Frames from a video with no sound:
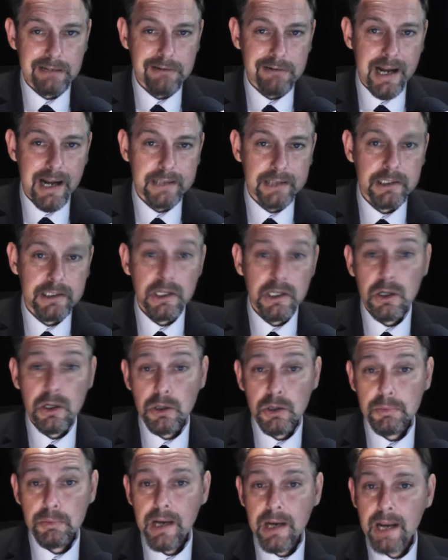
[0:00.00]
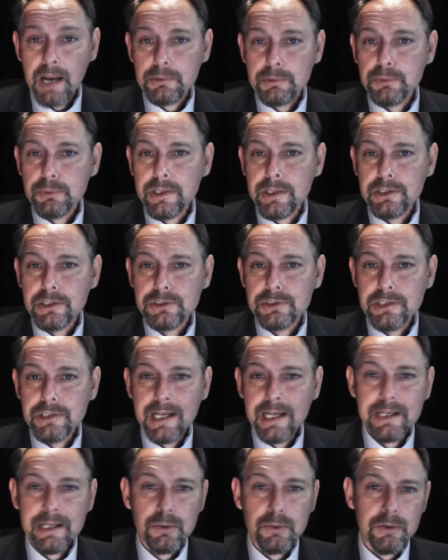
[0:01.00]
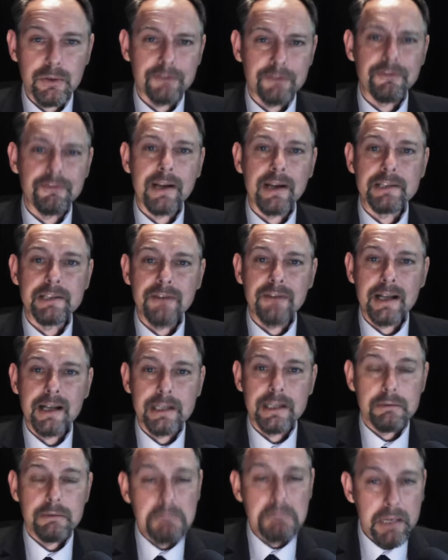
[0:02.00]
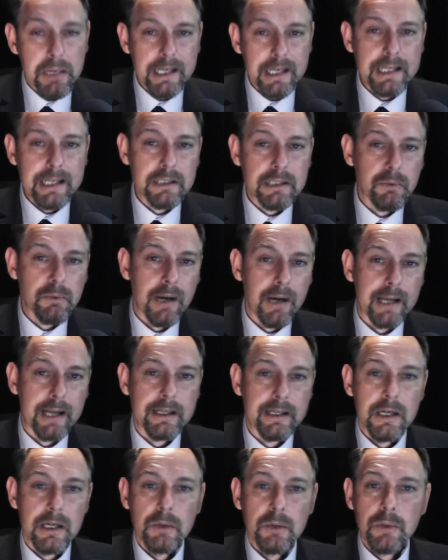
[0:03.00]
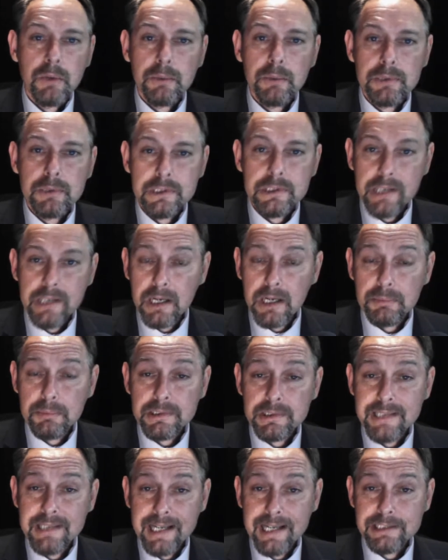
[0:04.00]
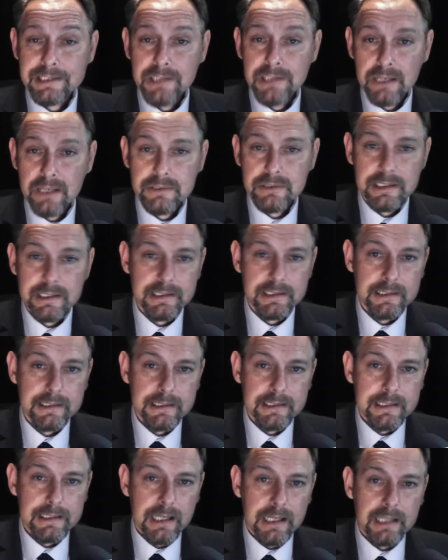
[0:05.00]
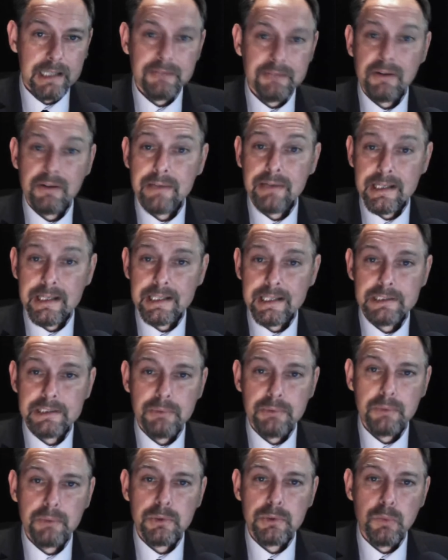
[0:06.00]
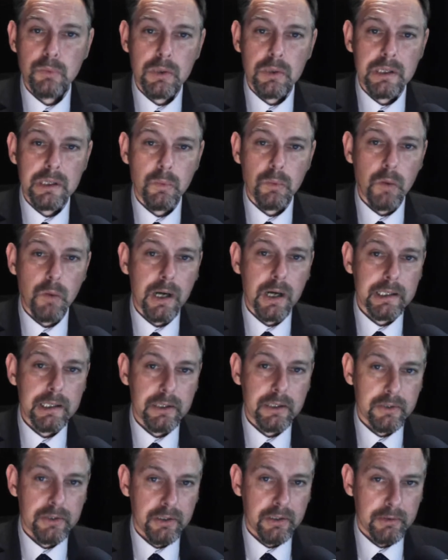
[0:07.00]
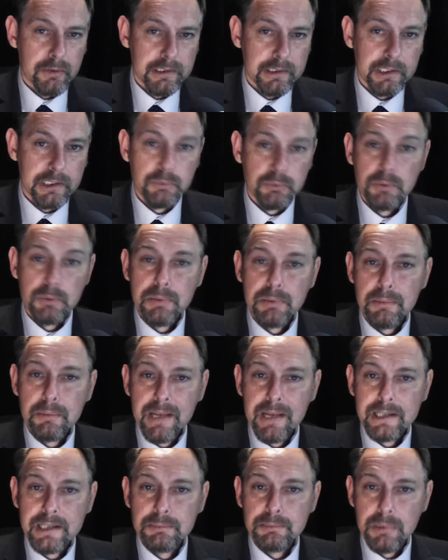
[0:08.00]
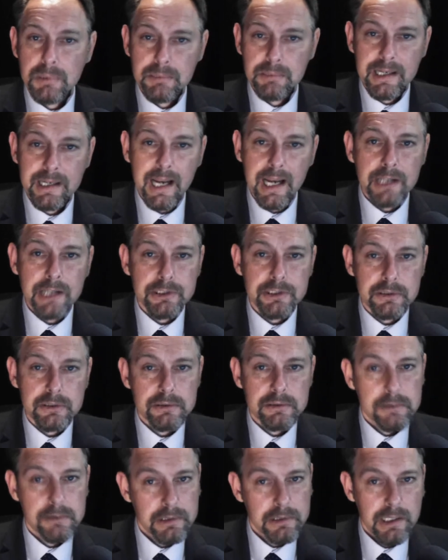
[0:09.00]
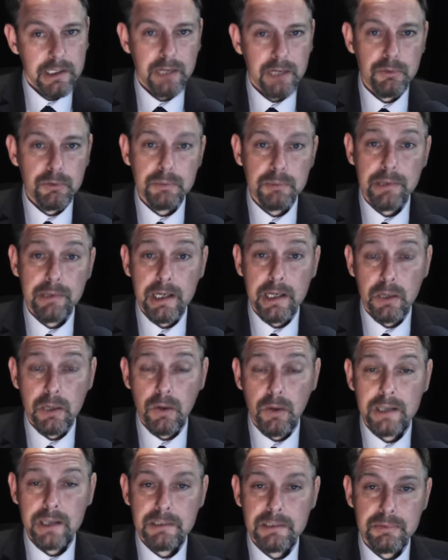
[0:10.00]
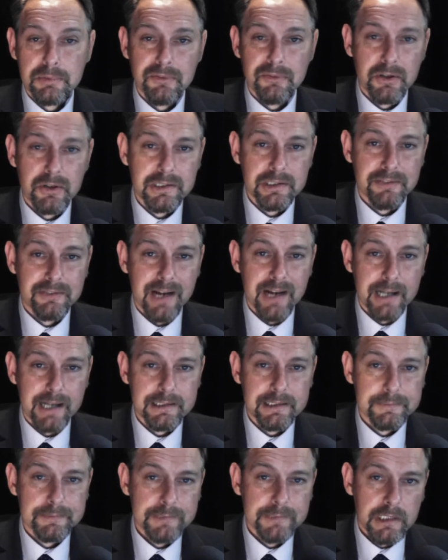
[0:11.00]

a rat, or perhaps we could take it all at face value. Either way, we would sit up and take notice. At the very least, we would wonder why the authorities would permit publication. It would be quite a provocative act.